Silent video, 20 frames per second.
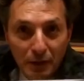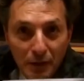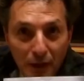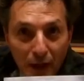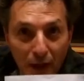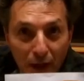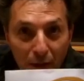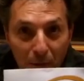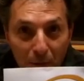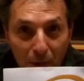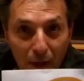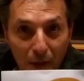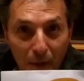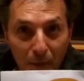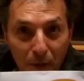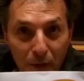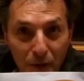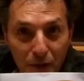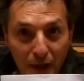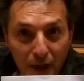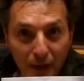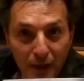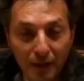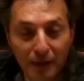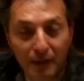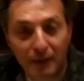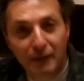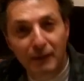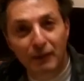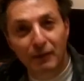Taramara
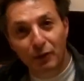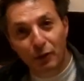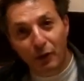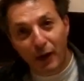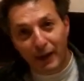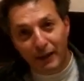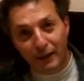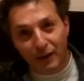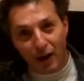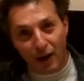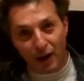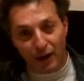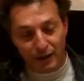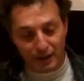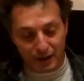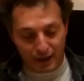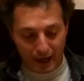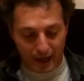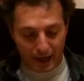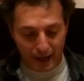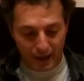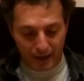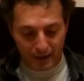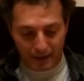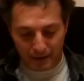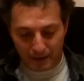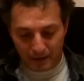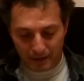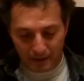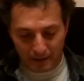Music. Great guys there,
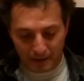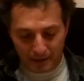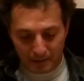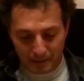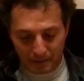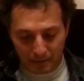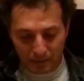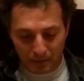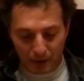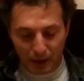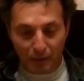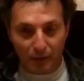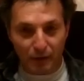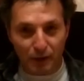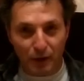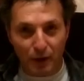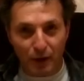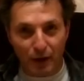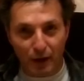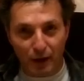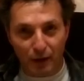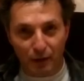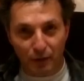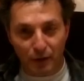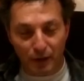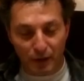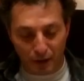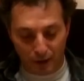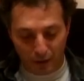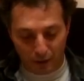even though I
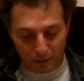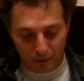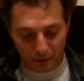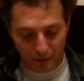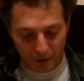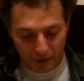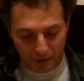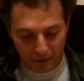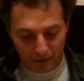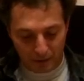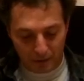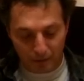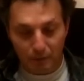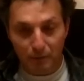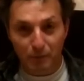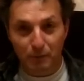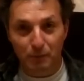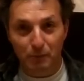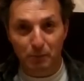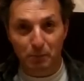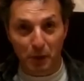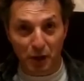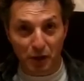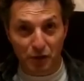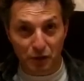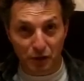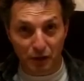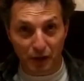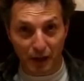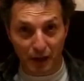only know
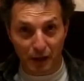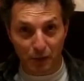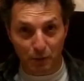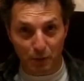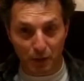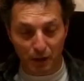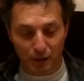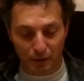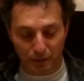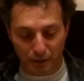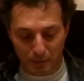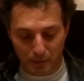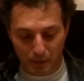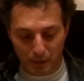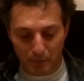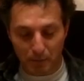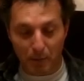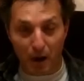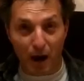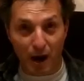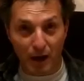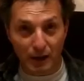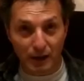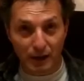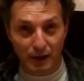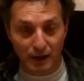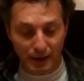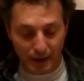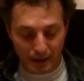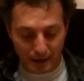personally one of them,
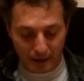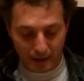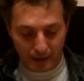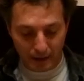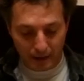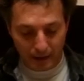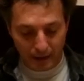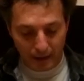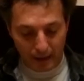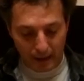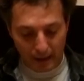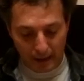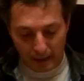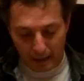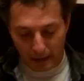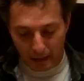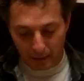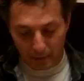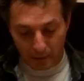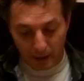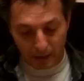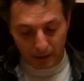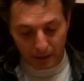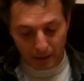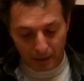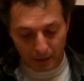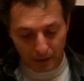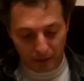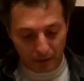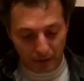Mark.
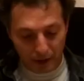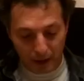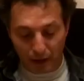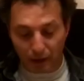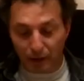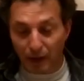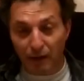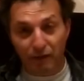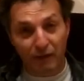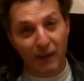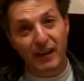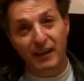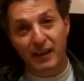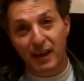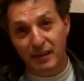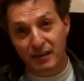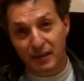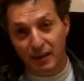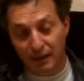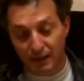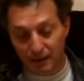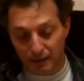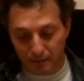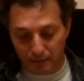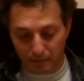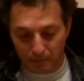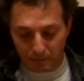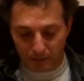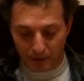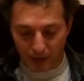But you know, they're fantastic
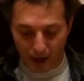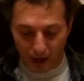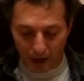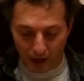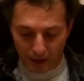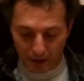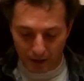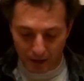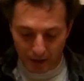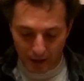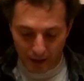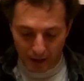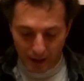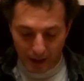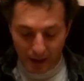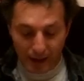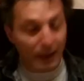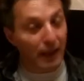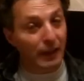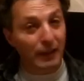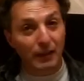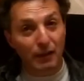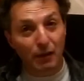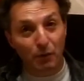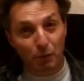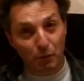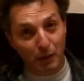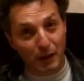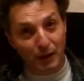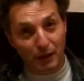guys. They did a
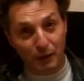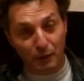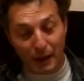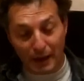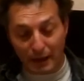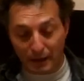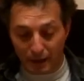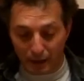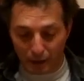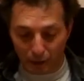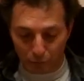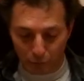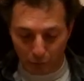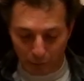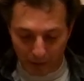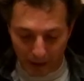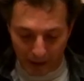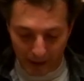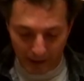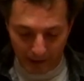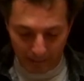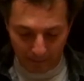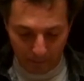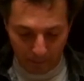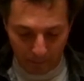really great deal for me.